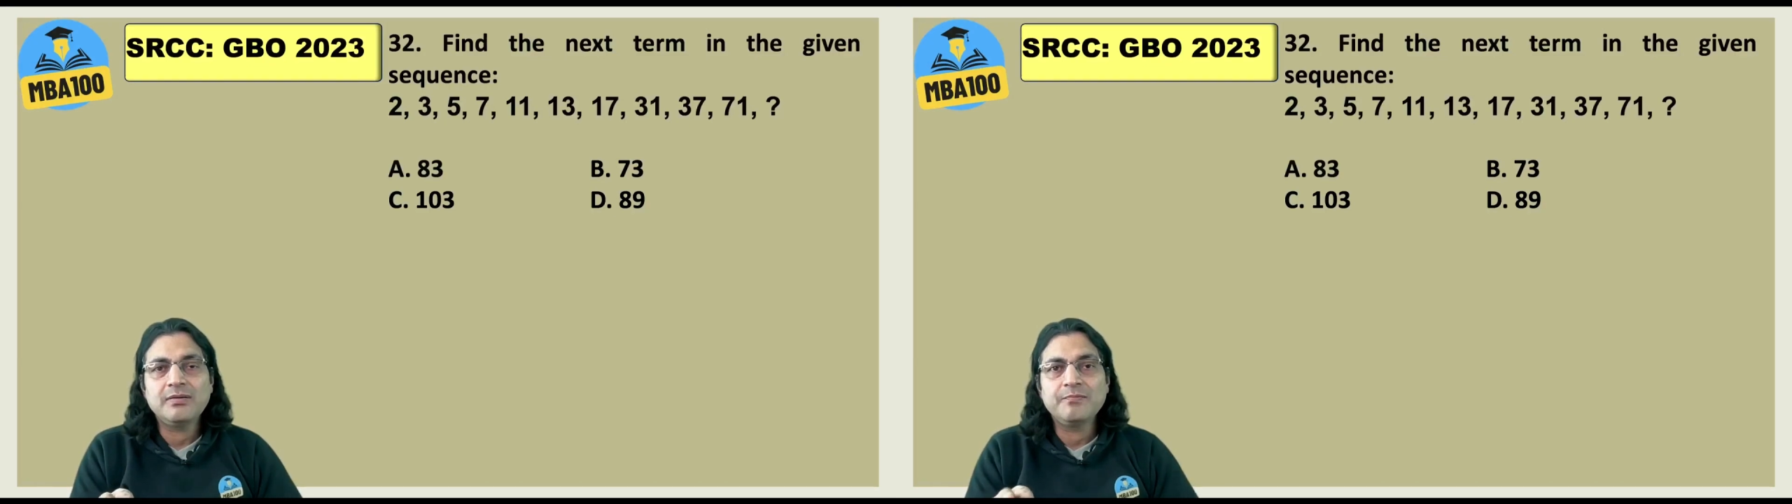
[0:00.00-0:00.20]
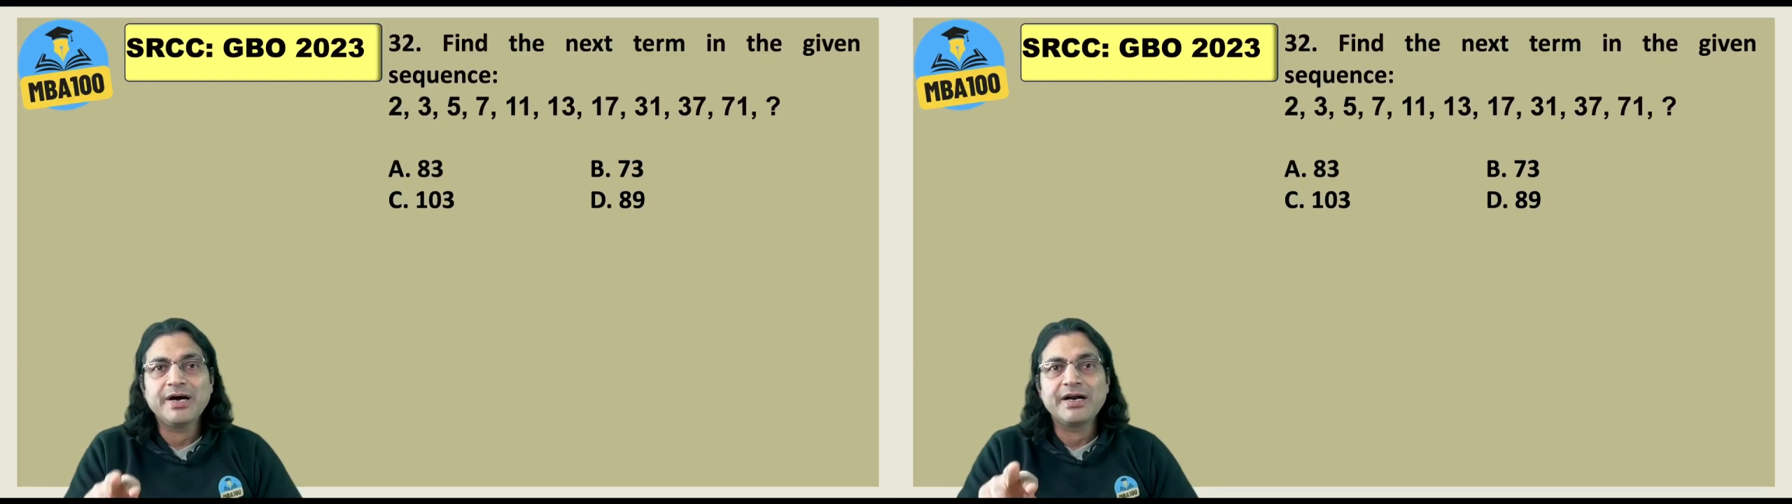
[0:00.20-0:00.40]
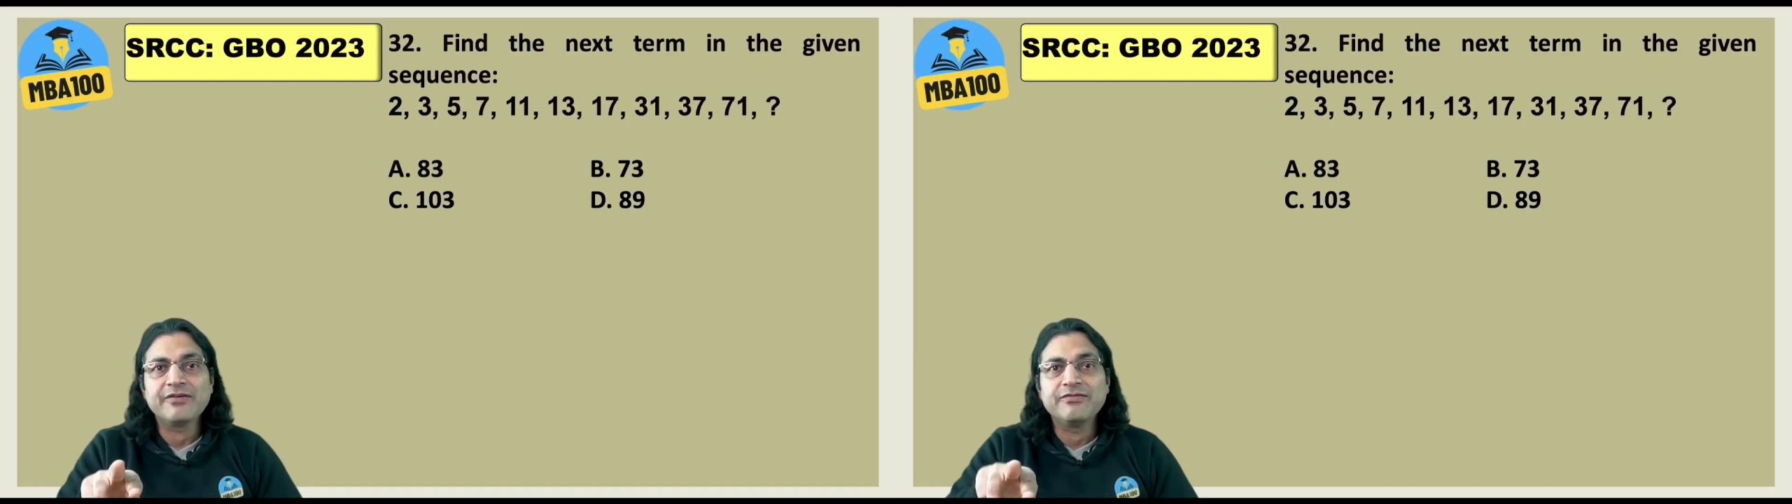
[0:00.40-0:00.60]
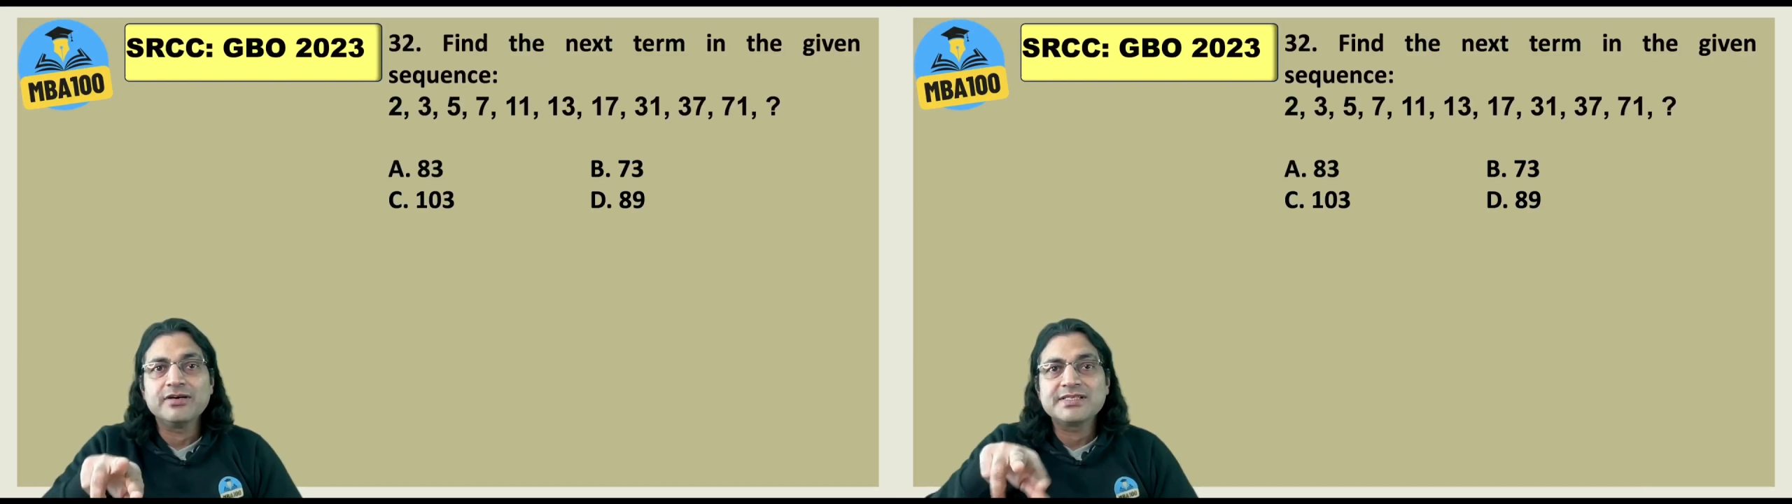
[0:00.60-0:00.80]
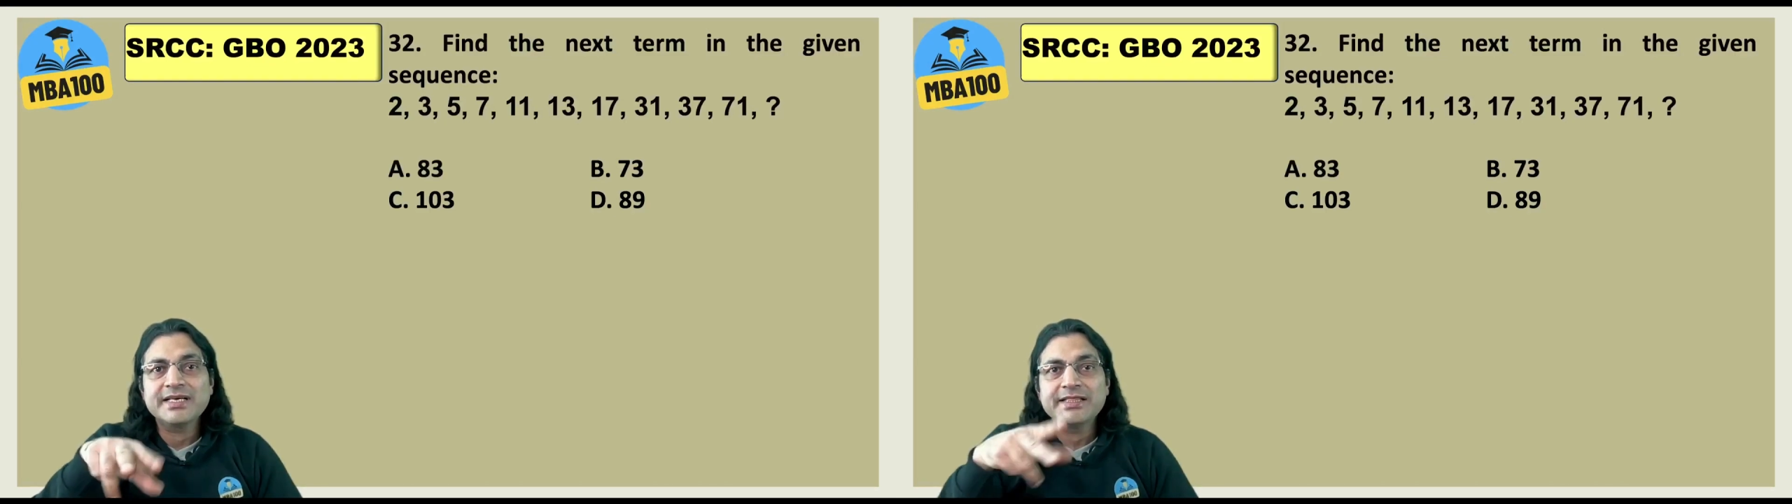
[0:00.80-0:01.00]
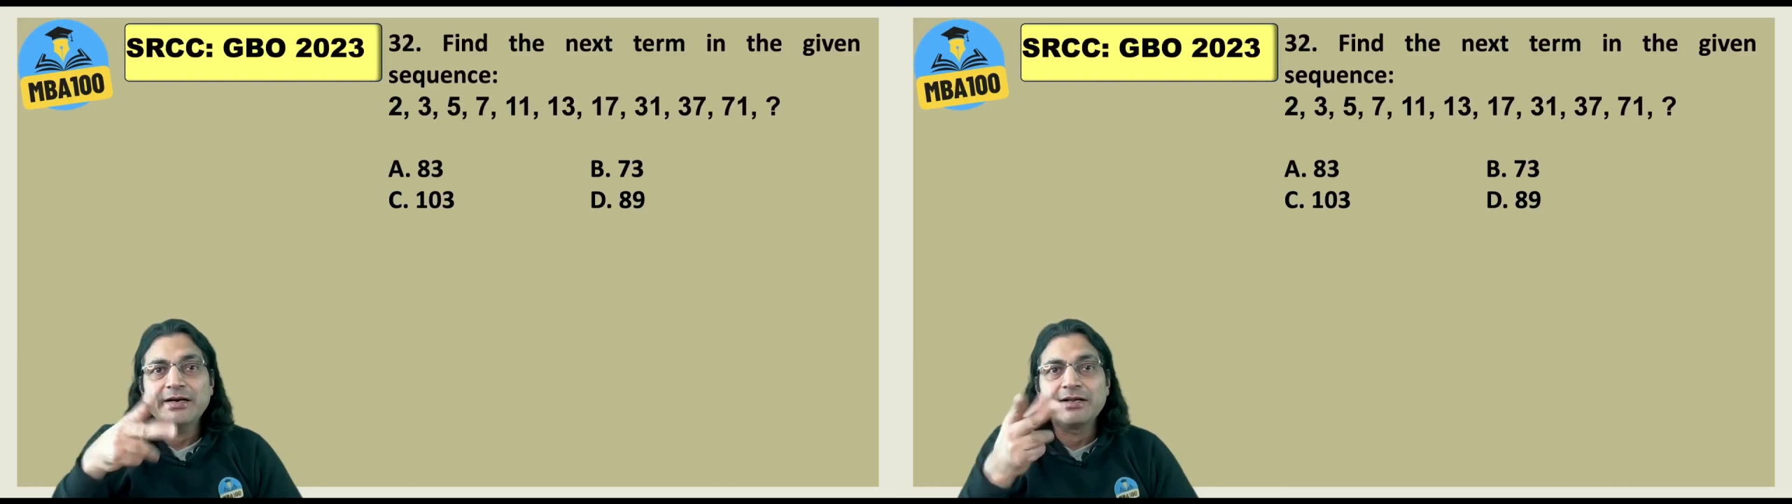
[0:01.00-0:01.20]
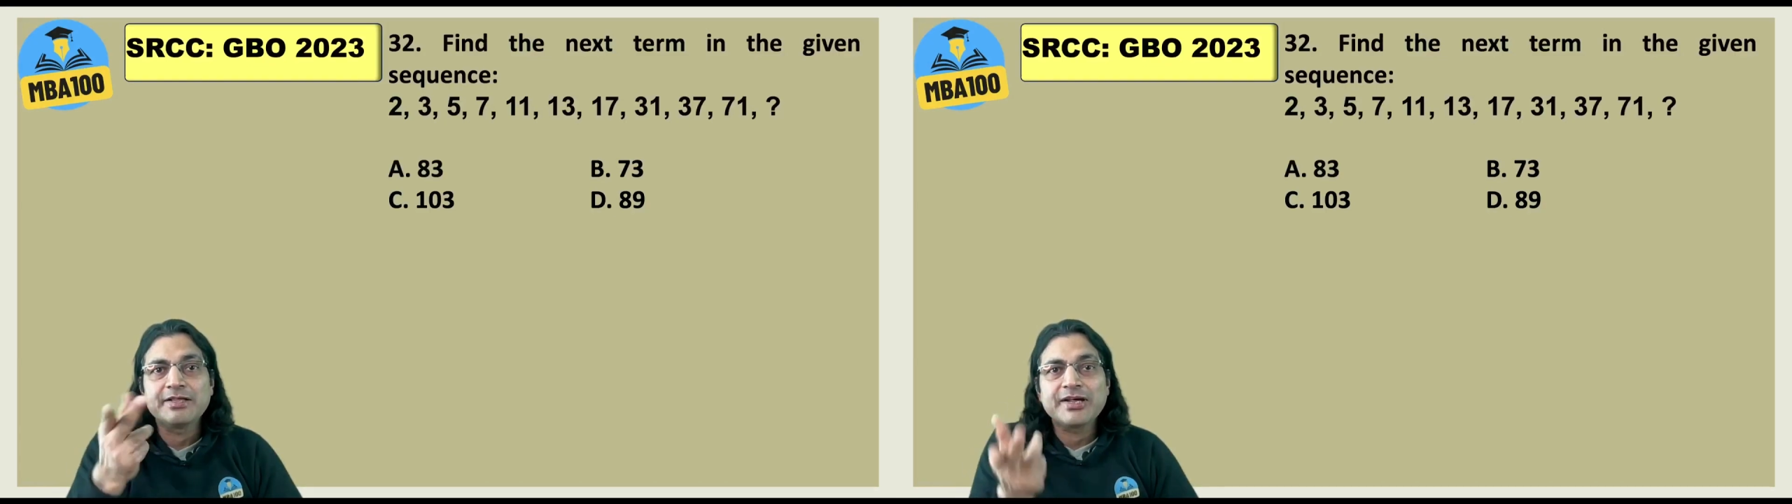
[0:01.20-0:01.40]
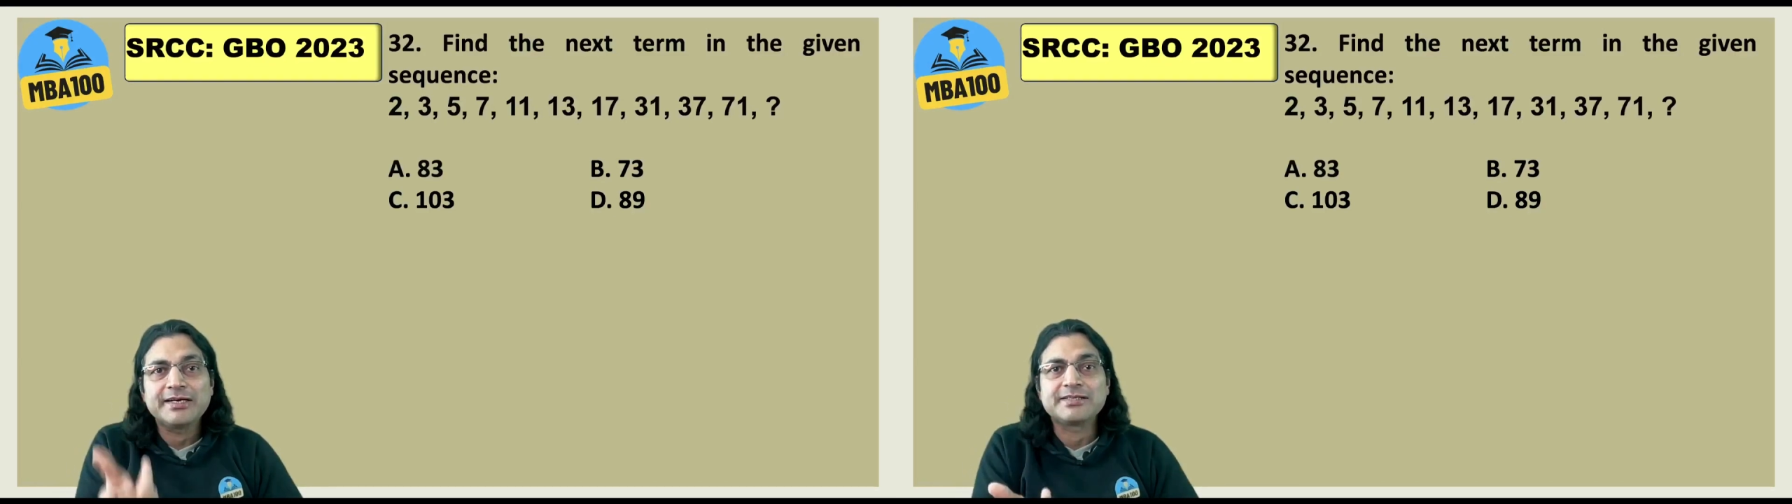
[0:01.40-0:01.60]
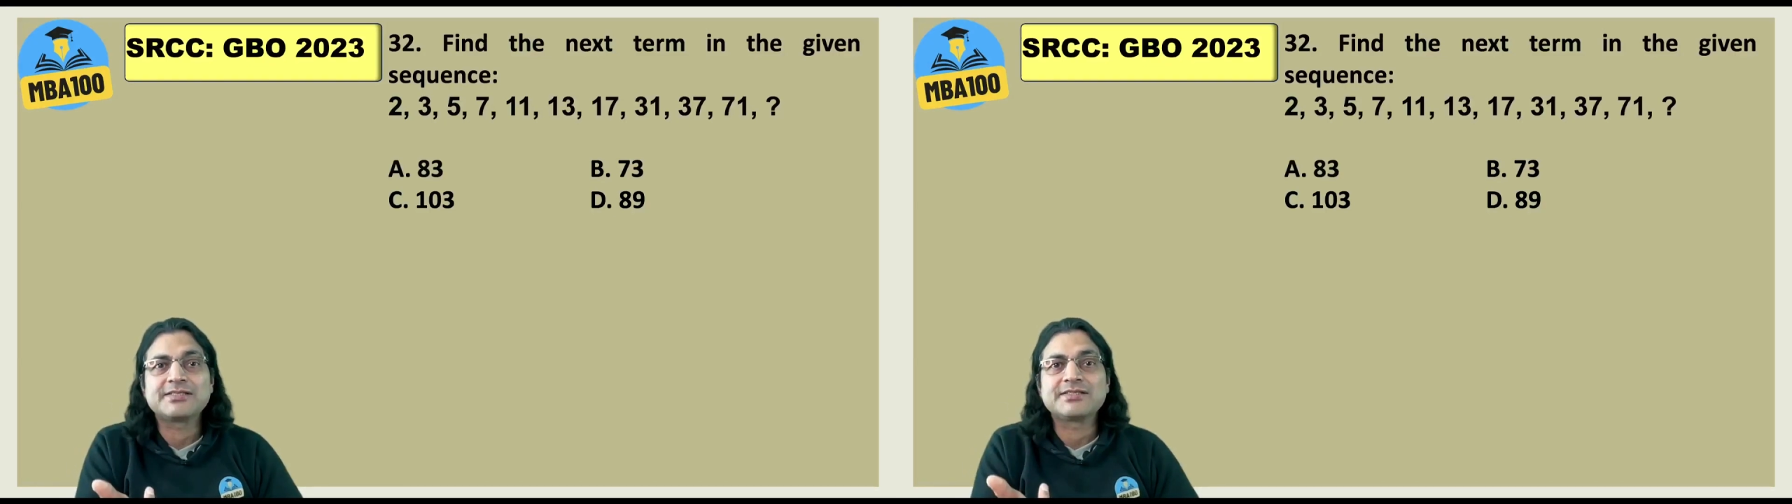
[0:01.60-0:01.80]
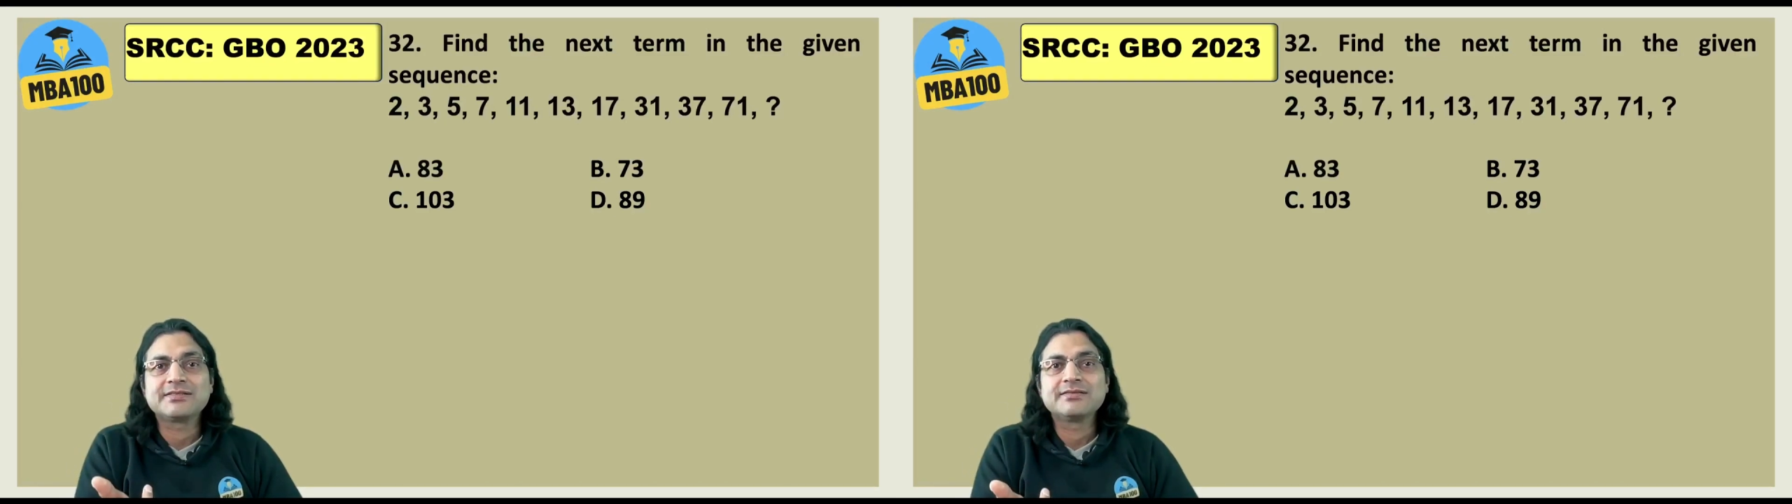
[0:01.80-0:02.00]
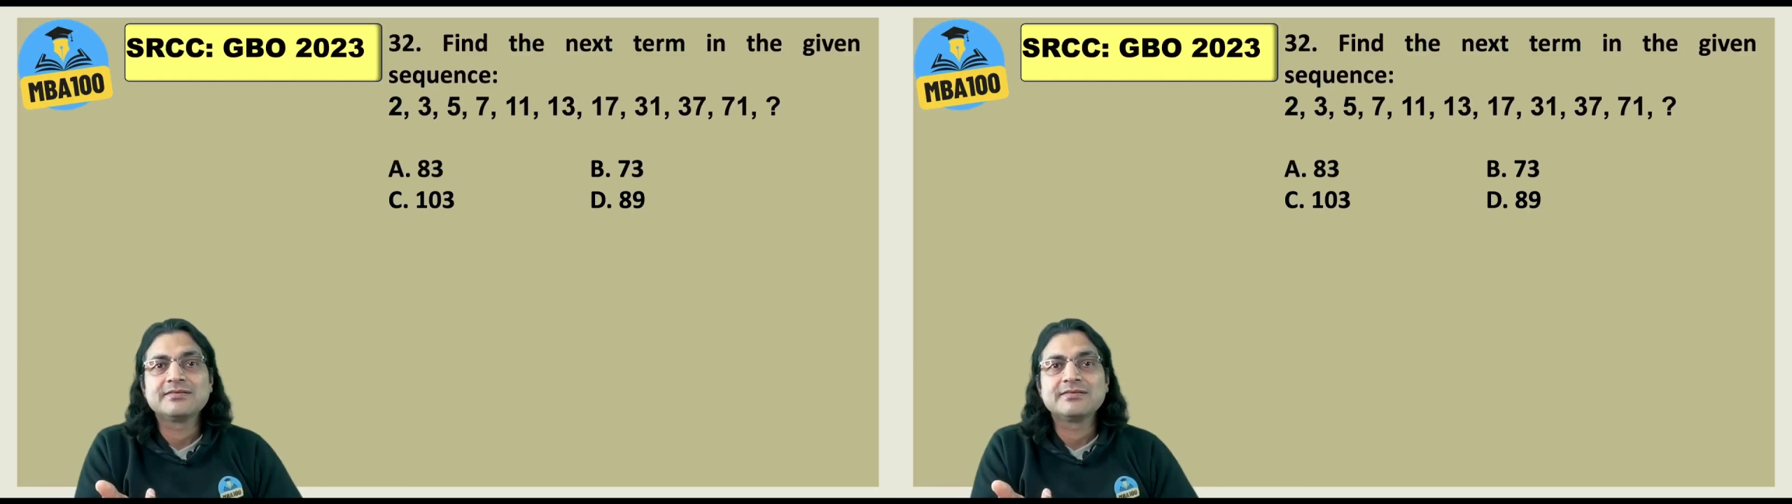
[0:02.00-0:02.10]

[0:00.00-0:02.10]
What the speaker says: by reversing the digits,